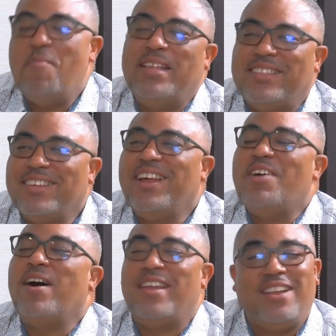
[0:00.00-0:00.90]
mean, I,
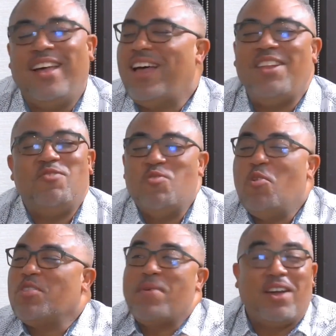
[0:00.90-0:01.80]
I, I, don't know
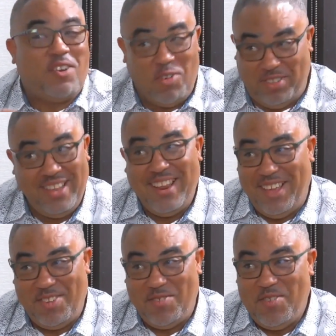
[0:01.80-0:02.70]
how to a cocktail
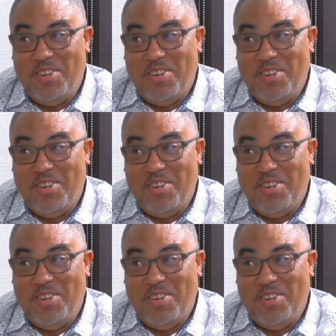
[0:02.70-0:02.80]
like you.